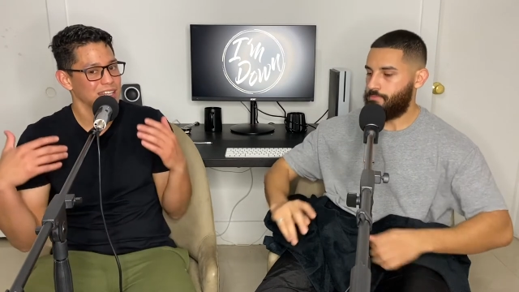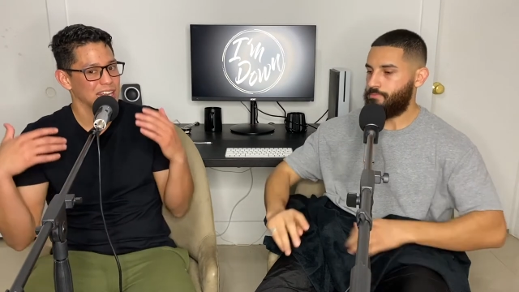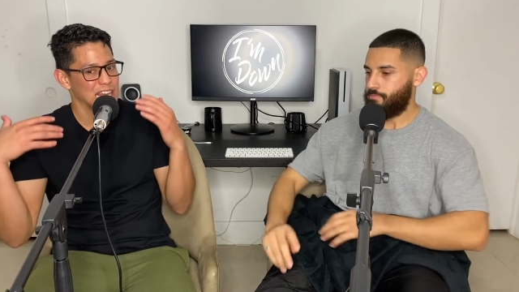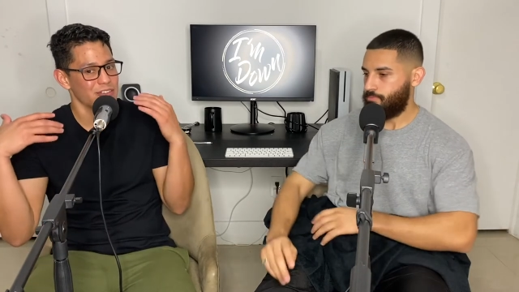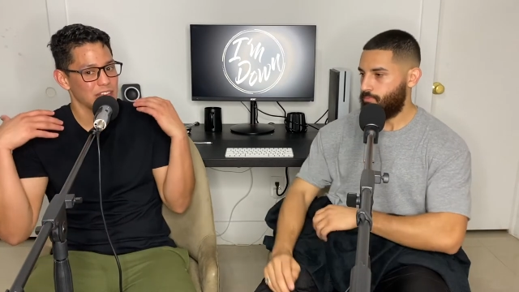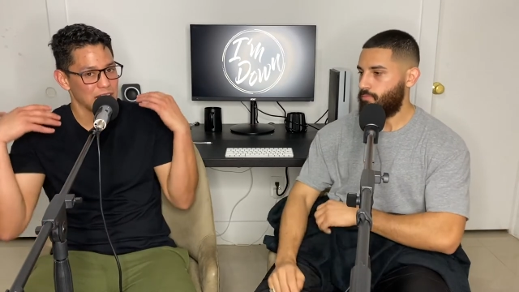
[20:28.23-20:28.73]

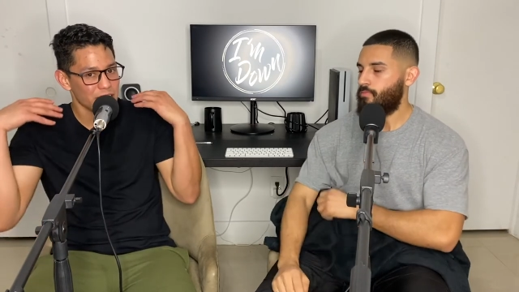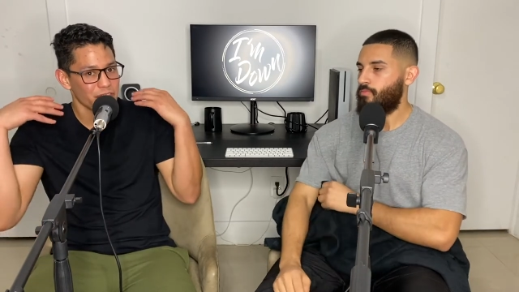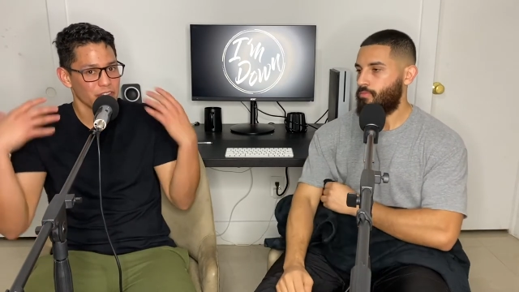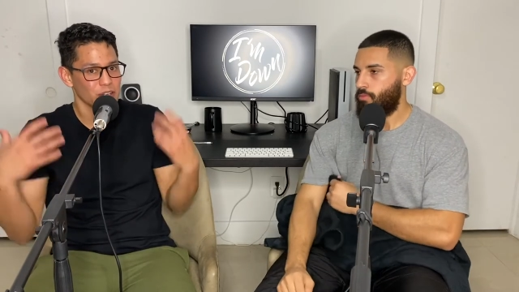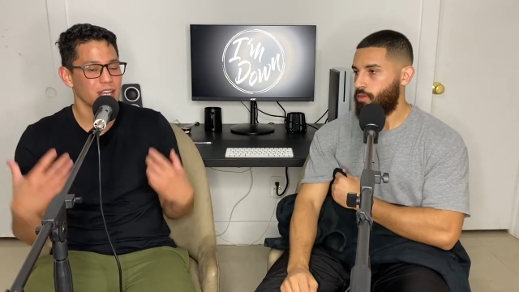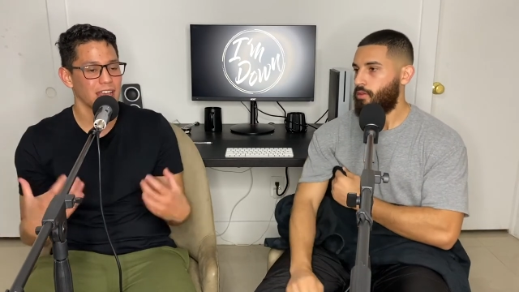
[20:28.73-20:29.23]
Speaker 1: if
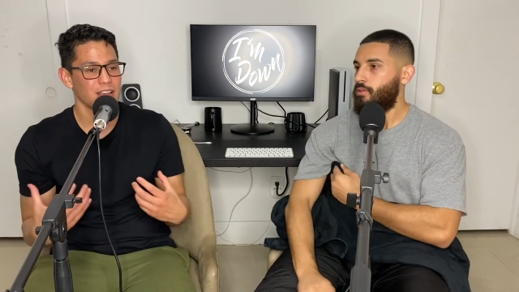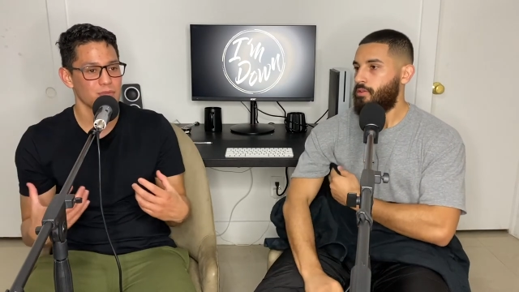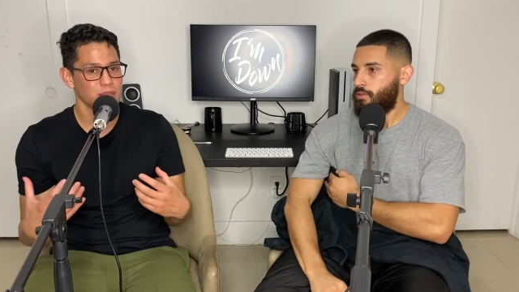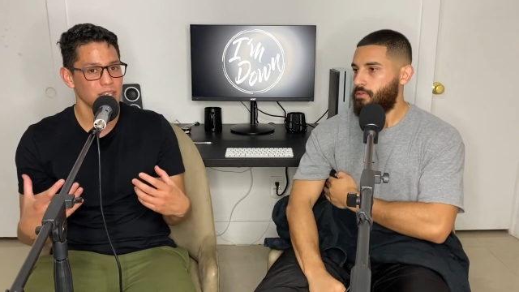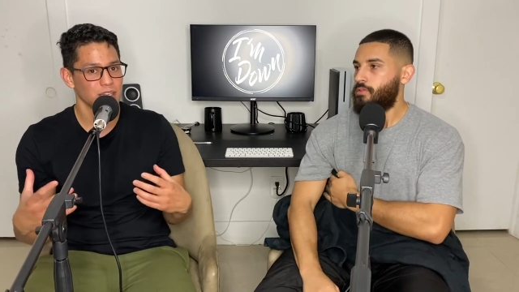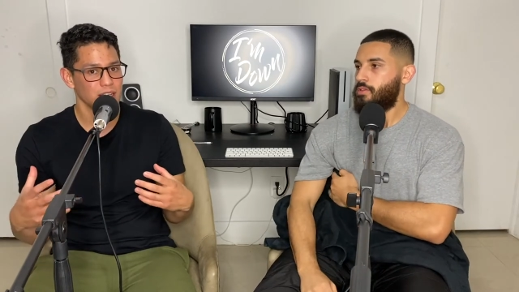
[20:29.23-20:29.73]
if you gave
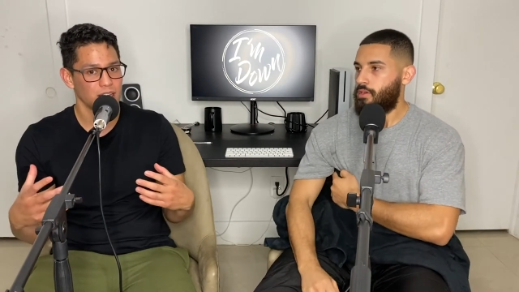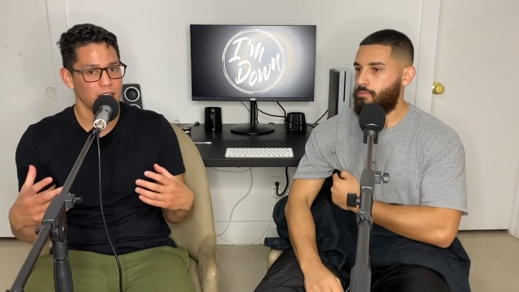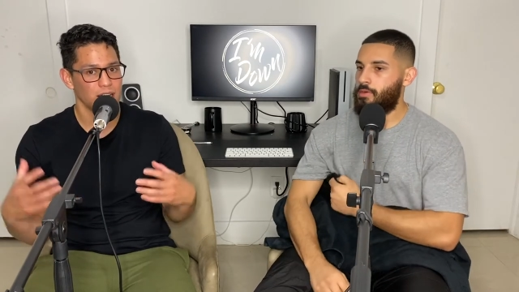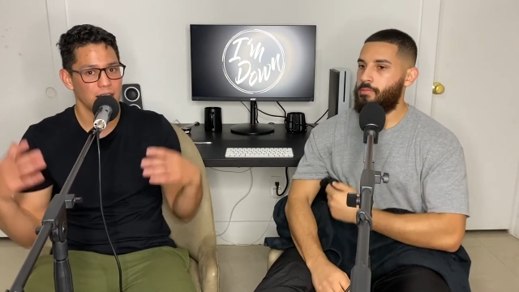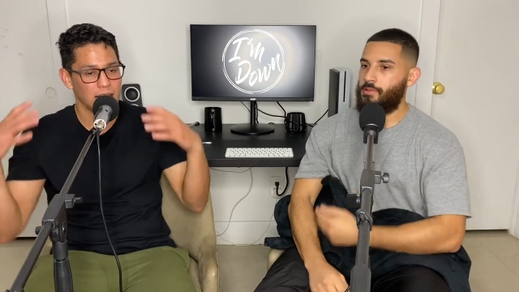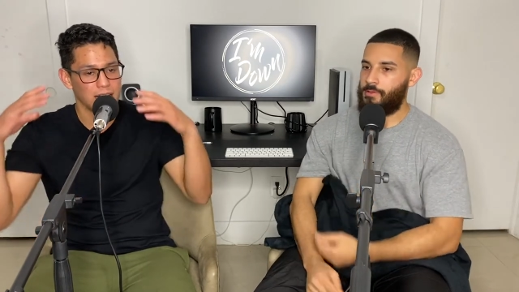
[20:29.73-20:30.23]
me
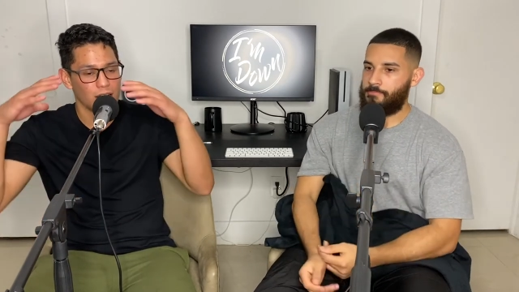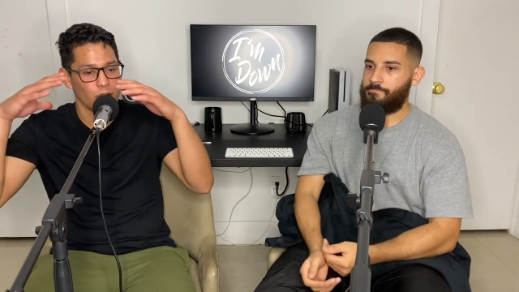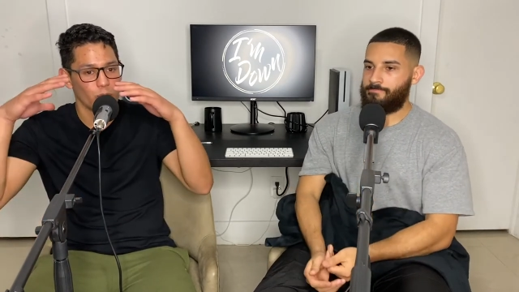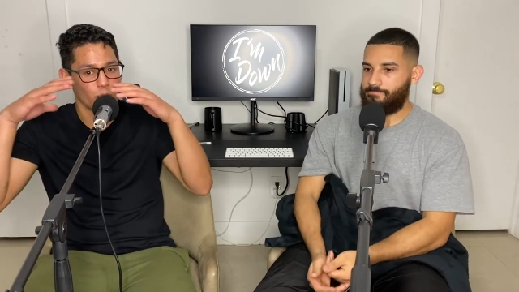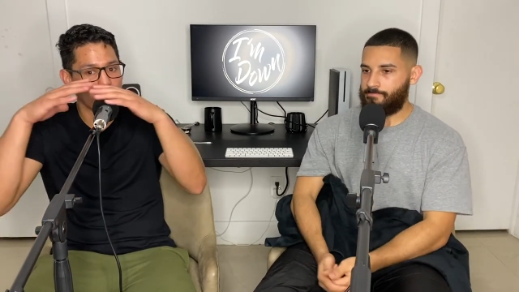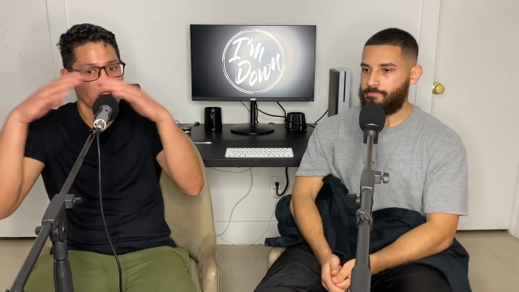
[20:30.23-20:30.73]
like
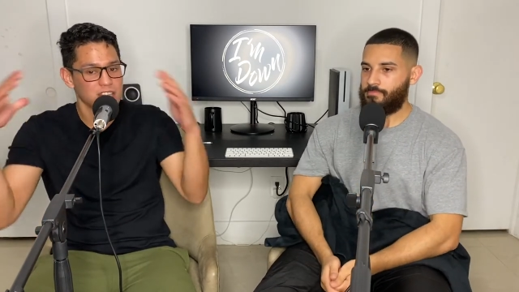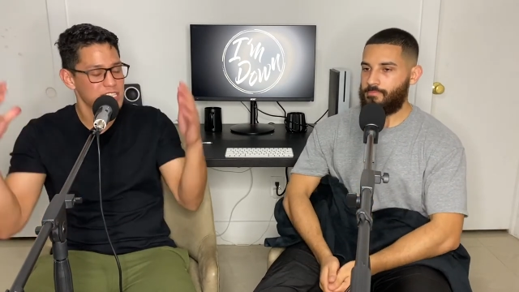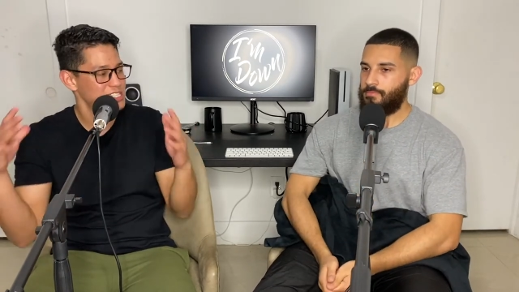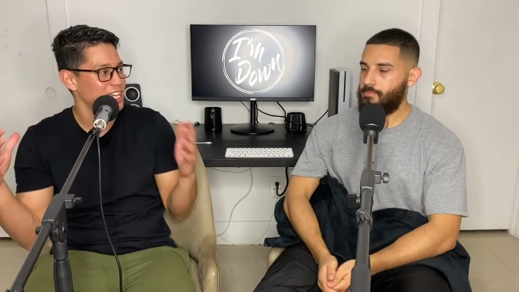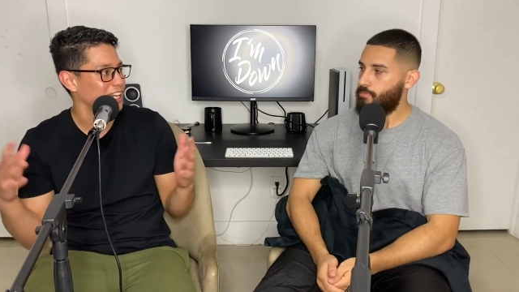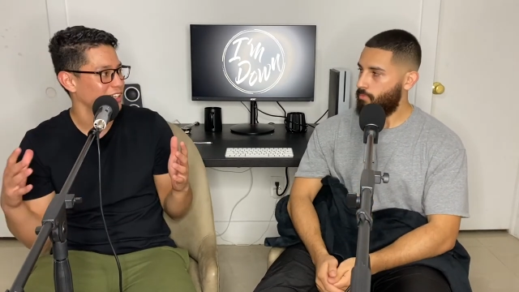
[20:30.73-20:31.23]
a raw
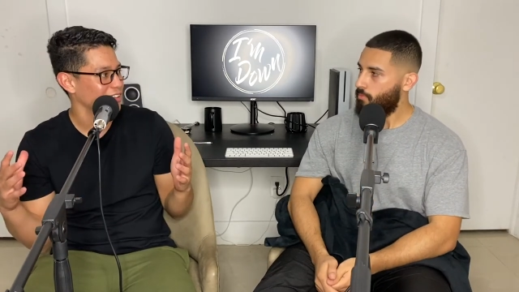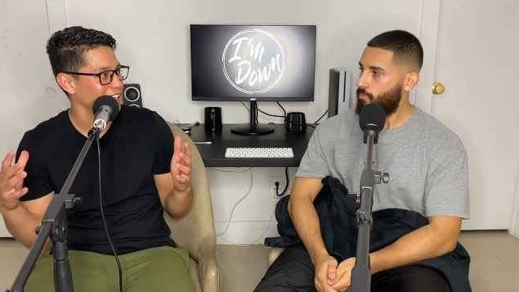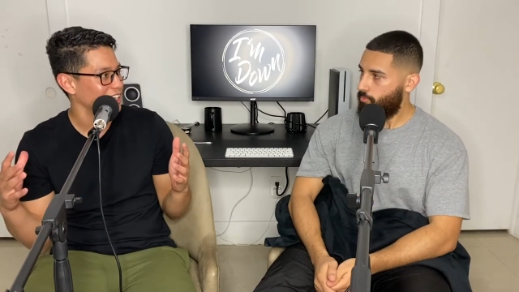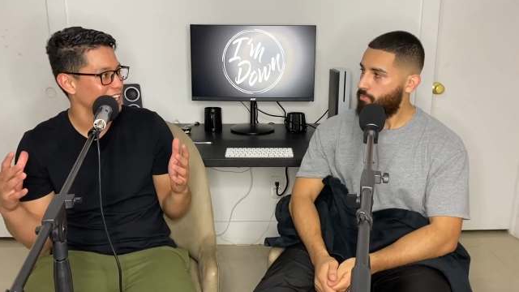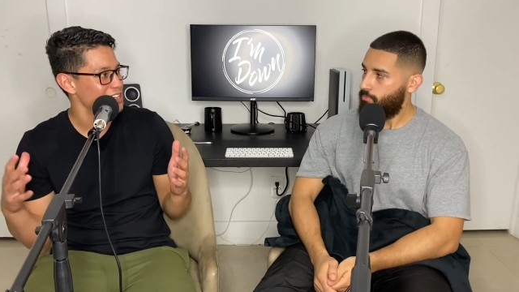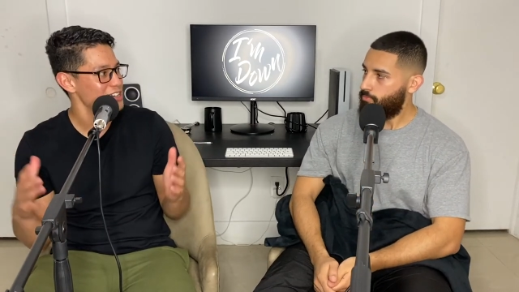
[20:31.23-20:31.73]
design,
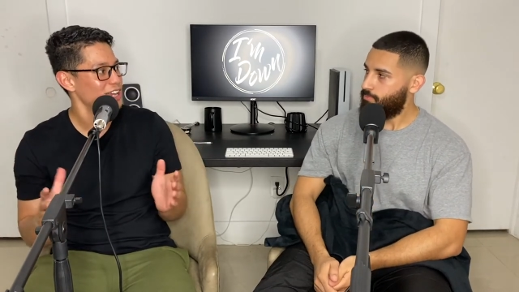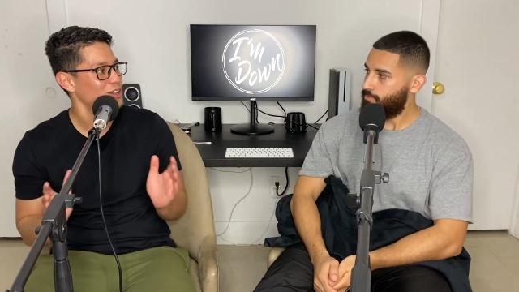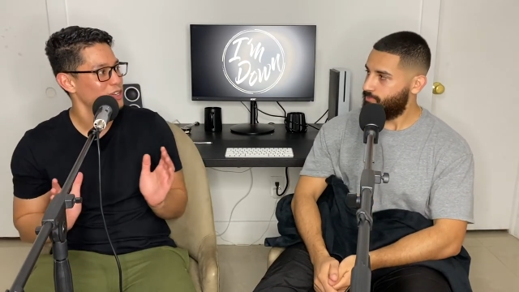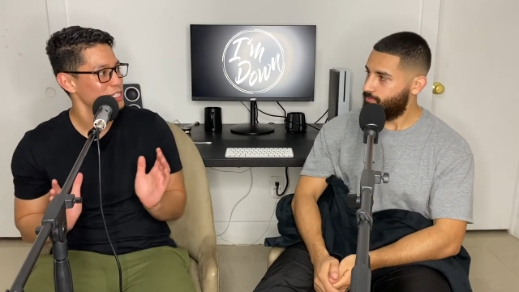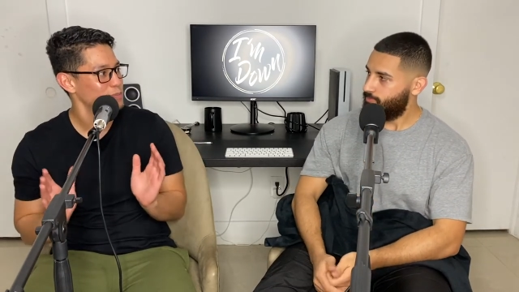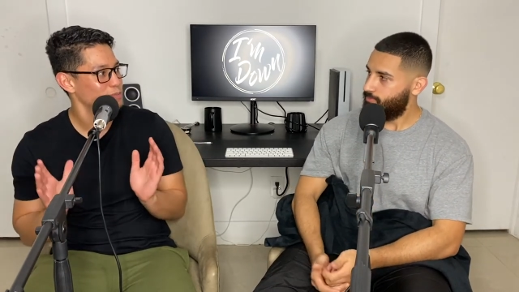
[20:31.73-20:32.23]
right, and you're like,
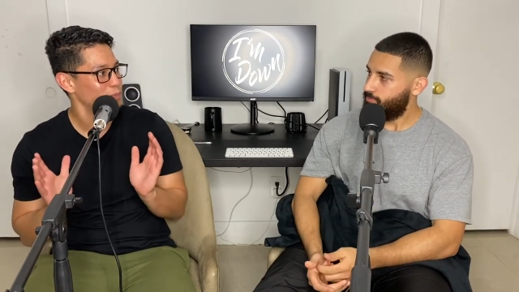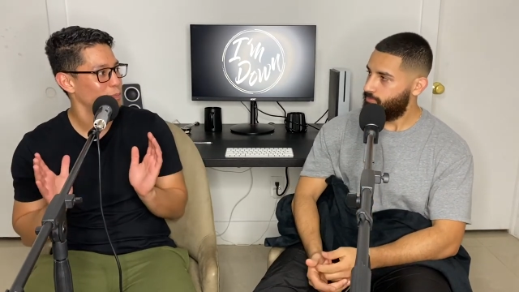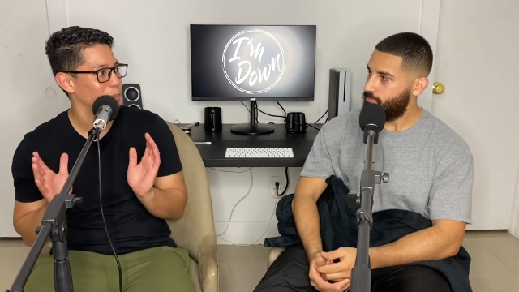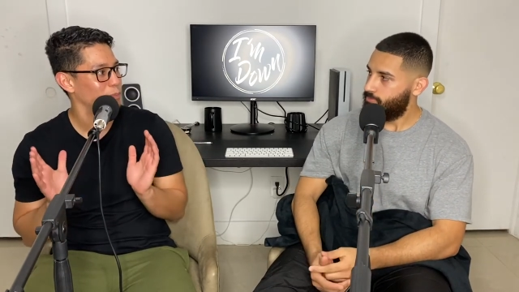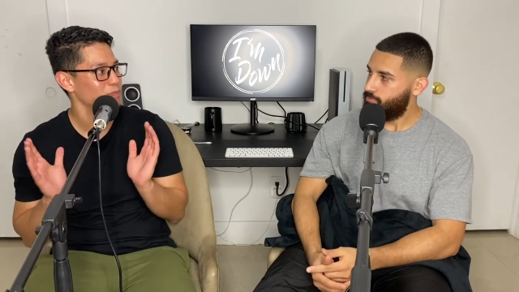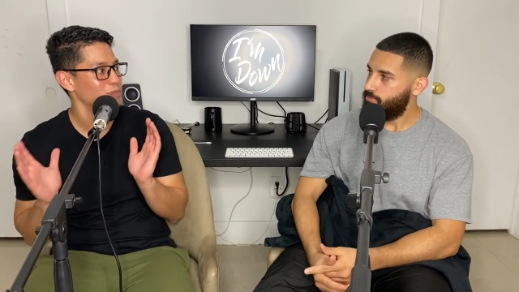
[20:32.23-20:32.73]
Cris,
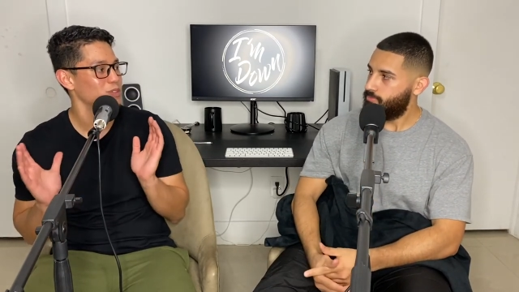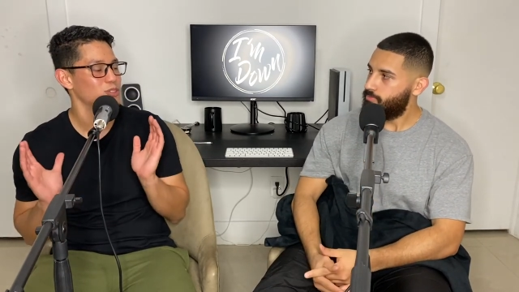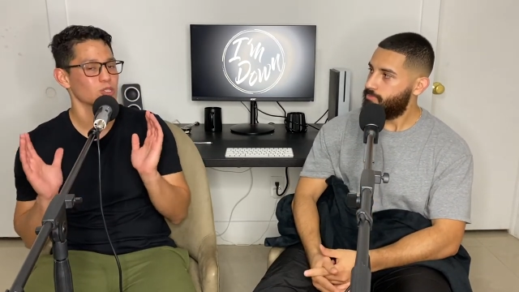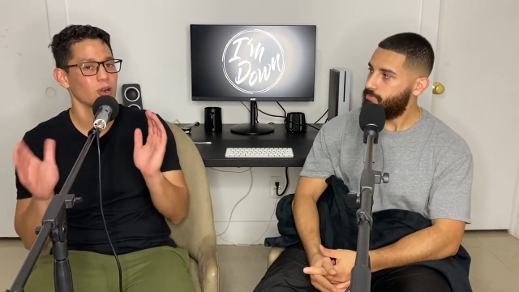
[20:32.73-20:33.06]
draw